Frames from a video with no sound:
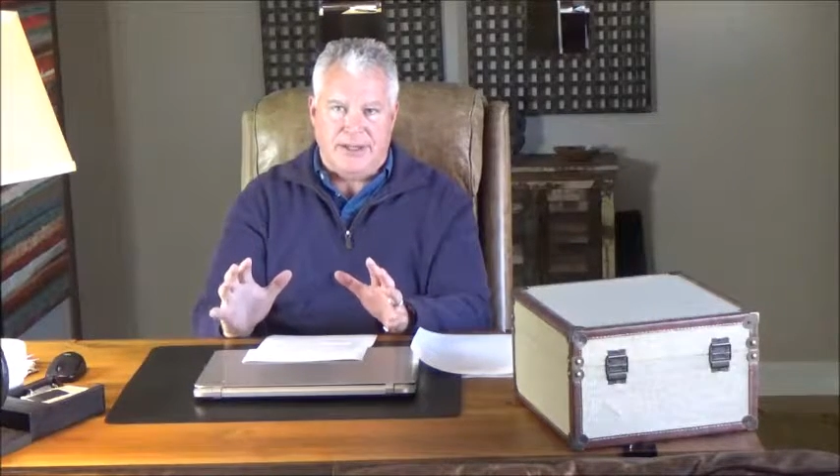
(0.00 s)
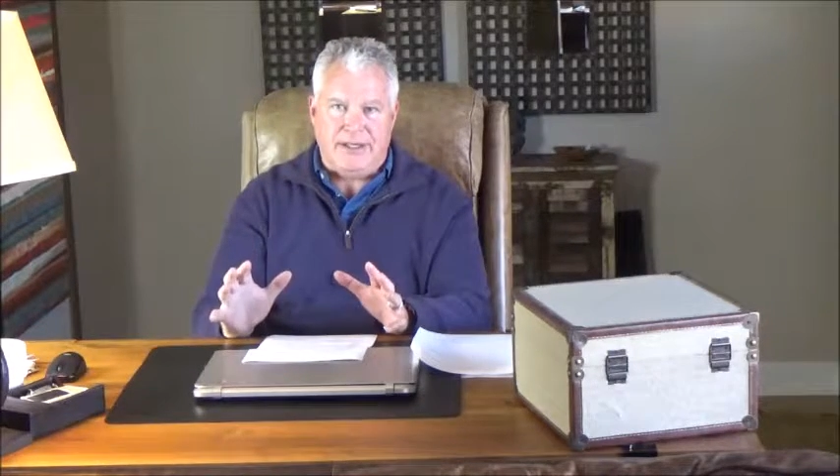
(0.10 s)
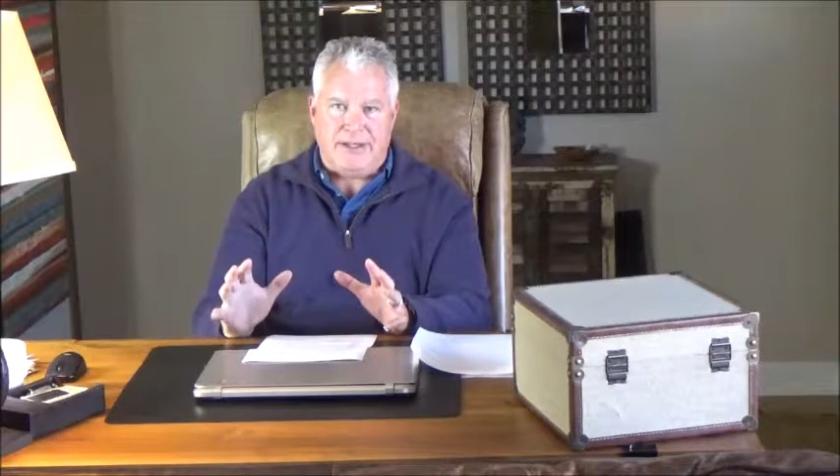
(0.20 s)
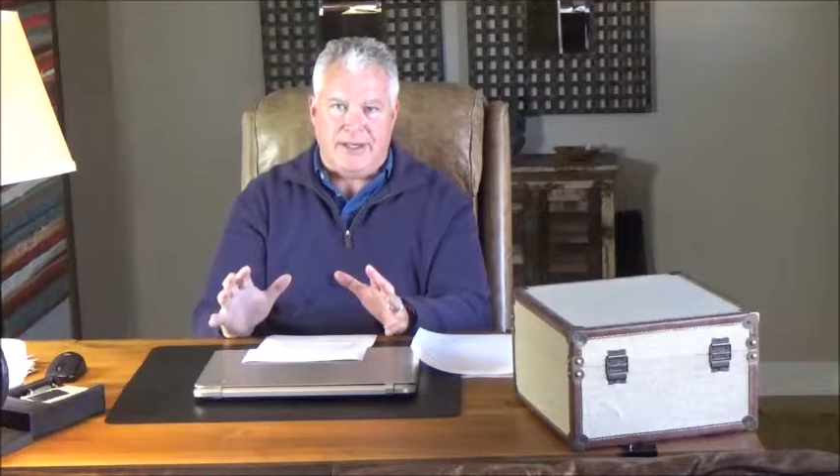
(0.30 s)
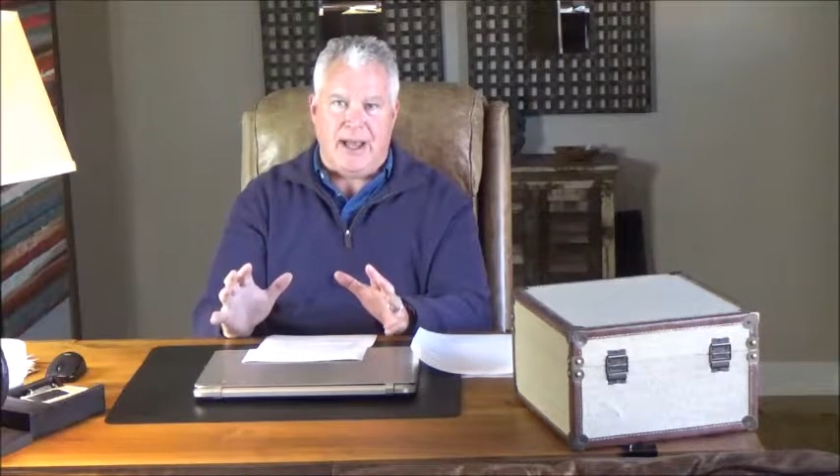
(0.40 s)

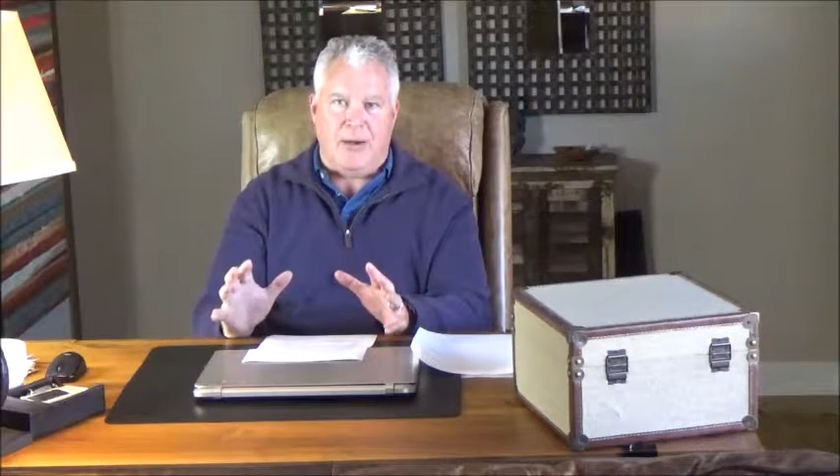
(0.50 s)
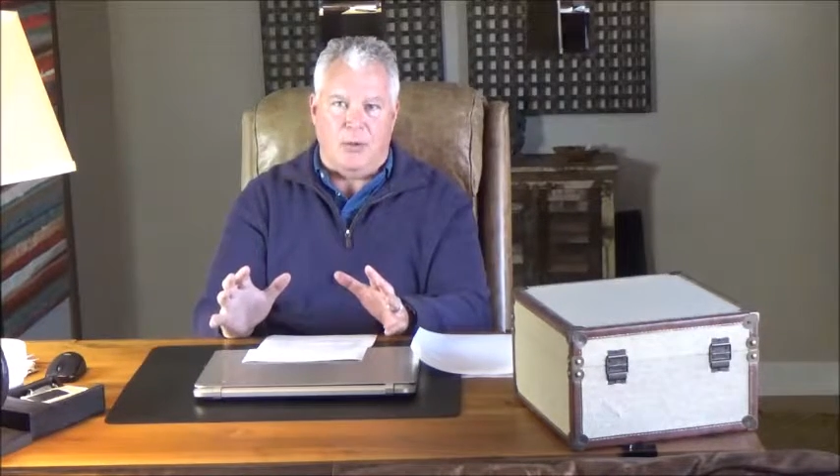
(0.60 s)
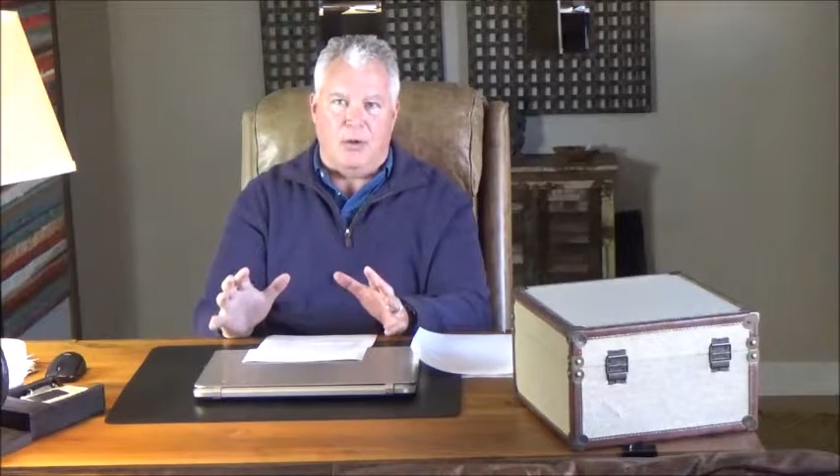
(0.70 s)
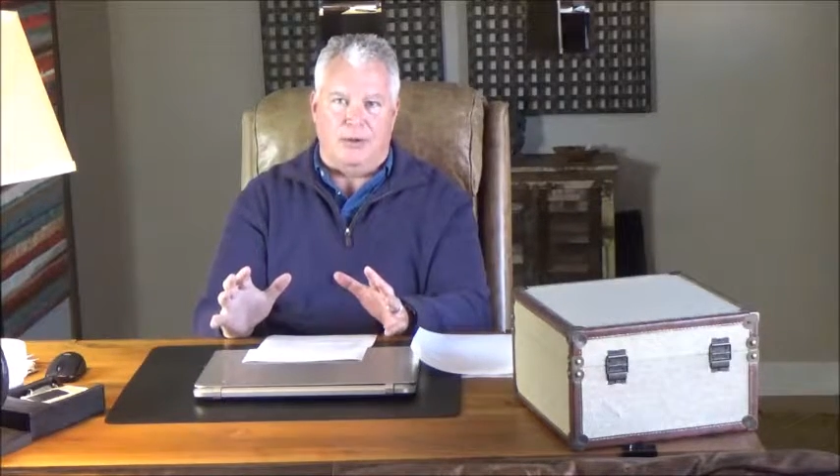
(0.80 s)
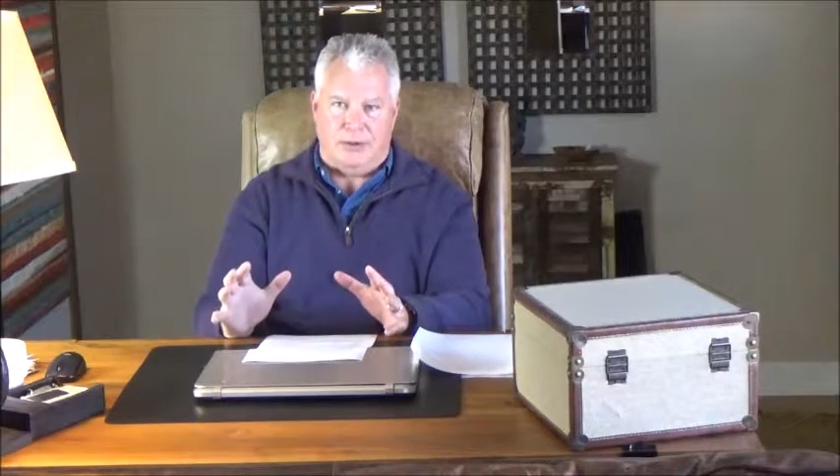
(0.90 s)
Isn't that
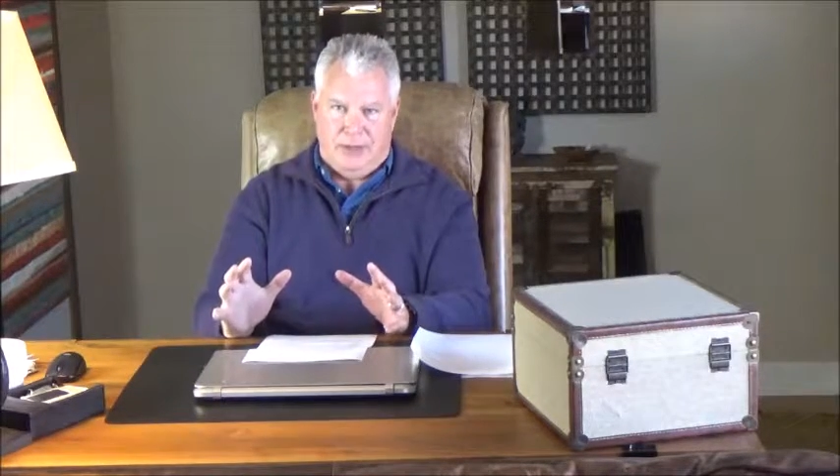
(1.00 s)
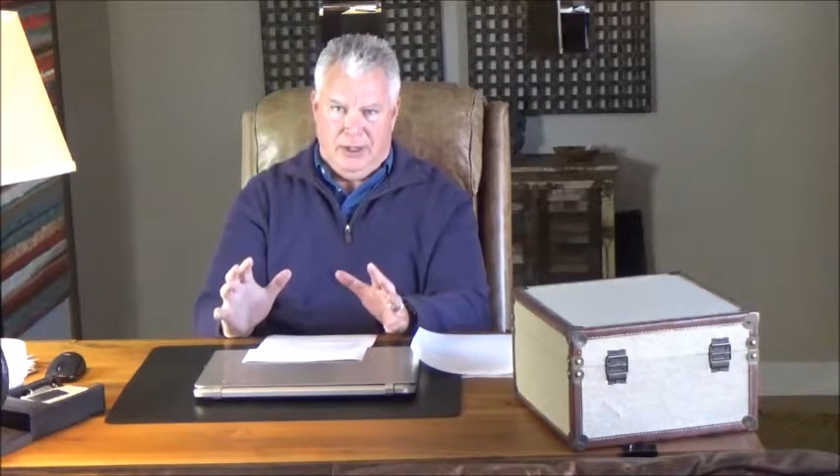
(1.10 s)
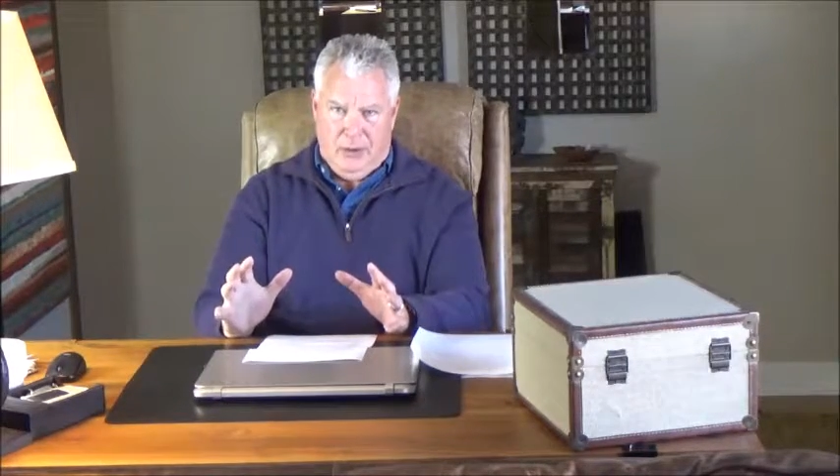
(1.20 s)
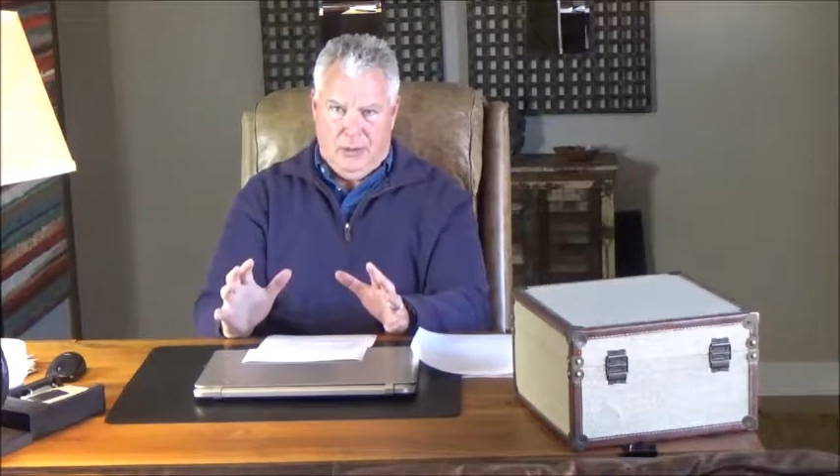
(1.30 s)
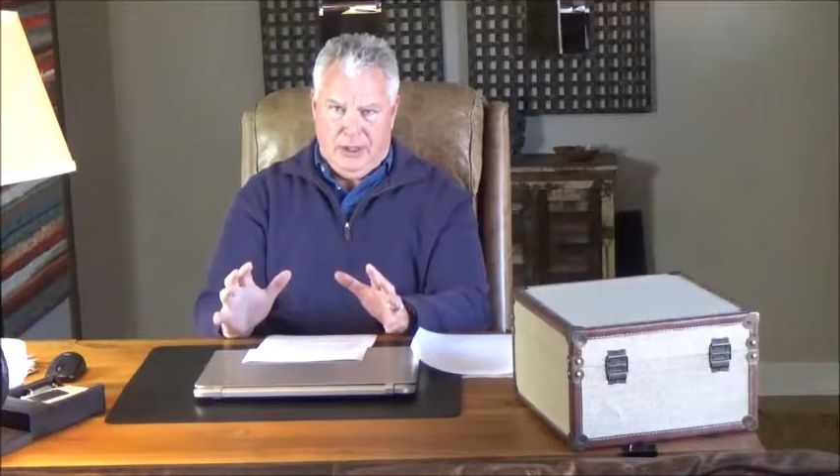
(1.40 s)

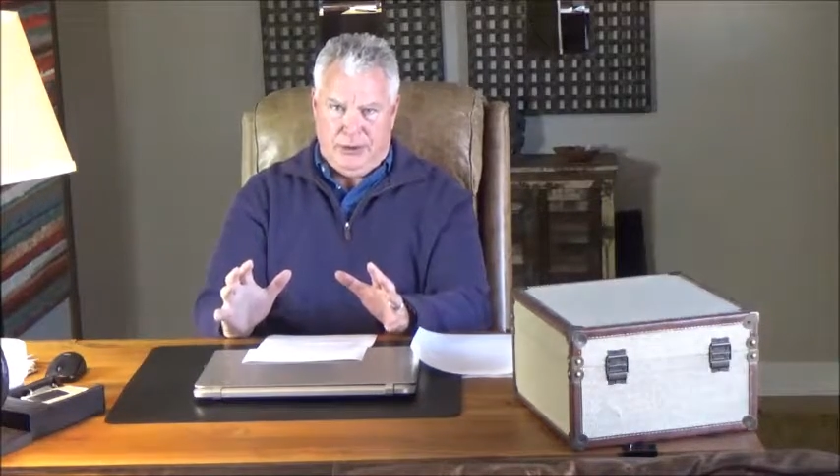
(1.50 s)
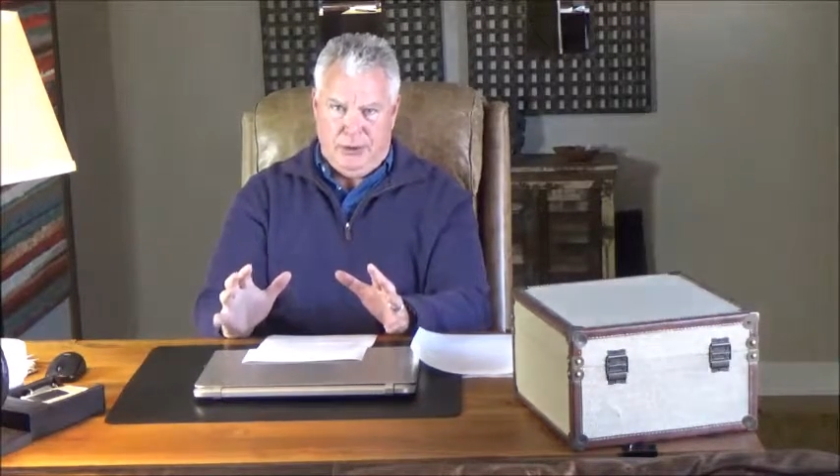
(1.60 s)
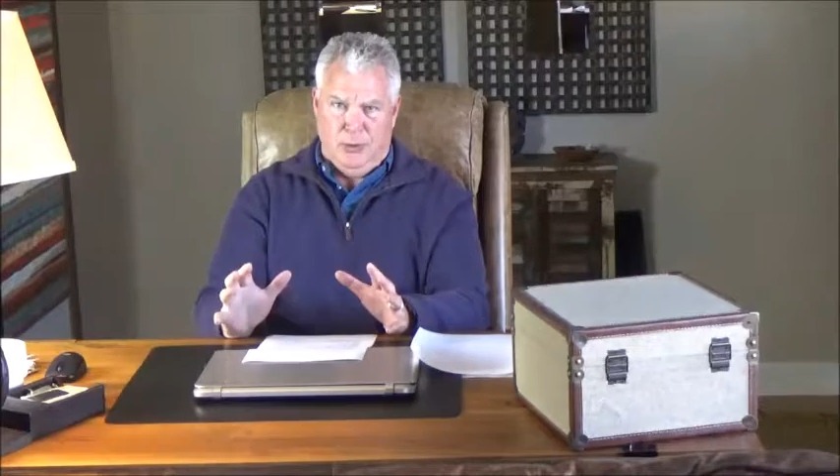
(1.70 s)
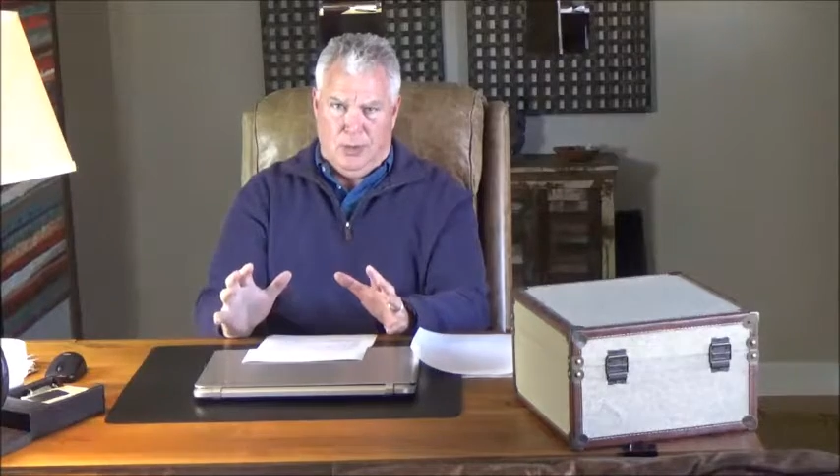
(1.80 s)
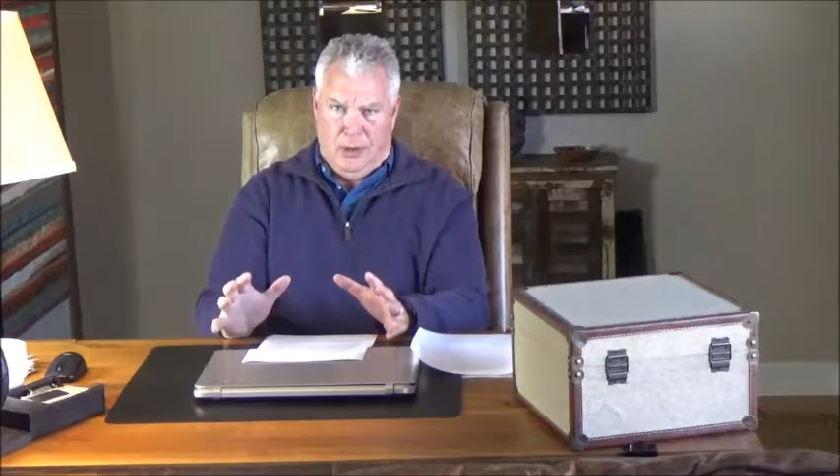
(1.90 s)
what
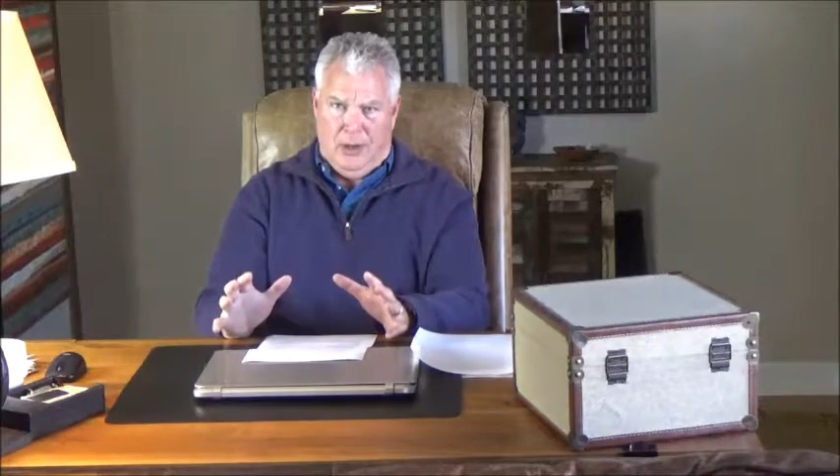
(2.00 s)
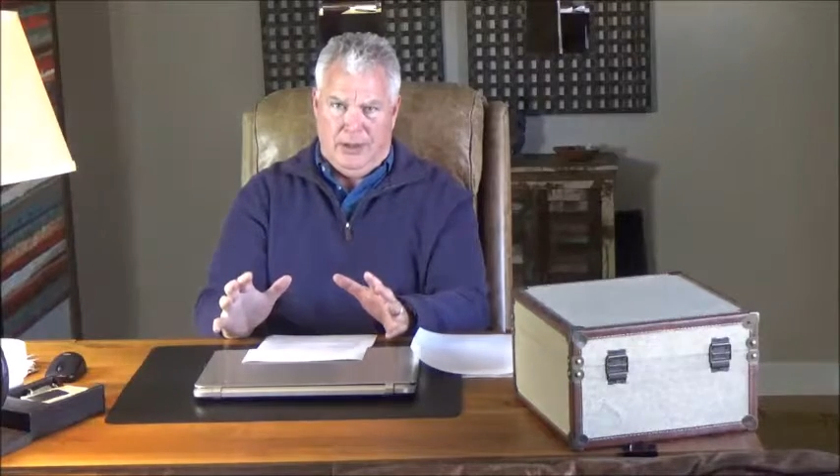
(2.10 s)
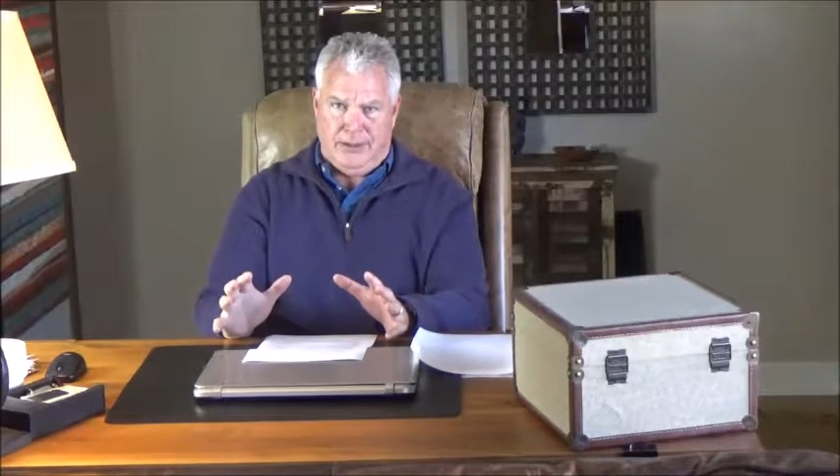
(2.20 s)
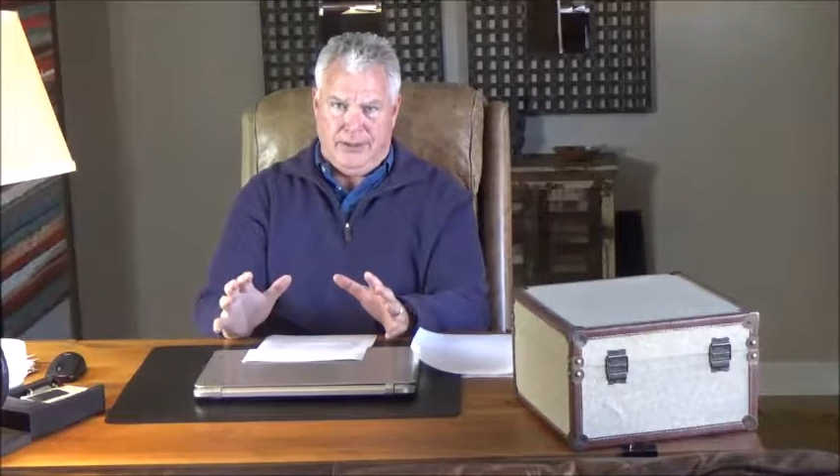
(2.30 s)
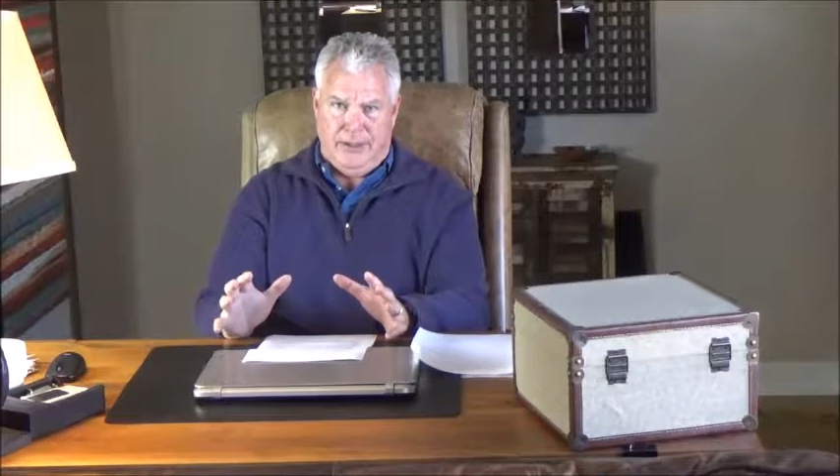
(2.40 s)
you
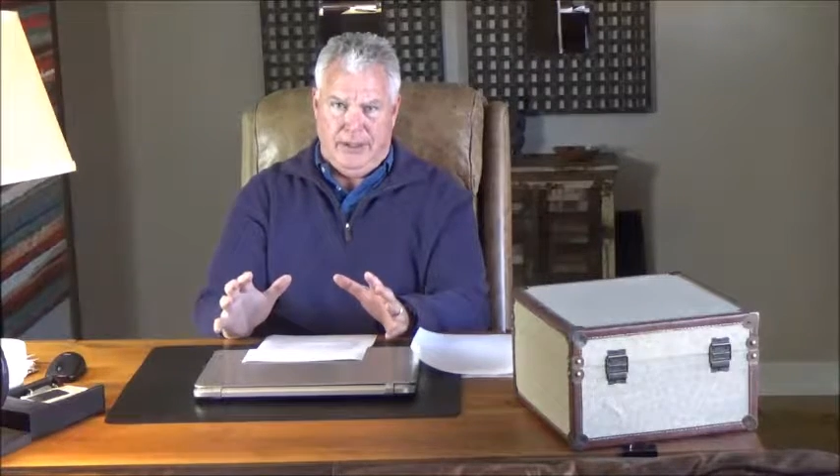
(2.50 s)
want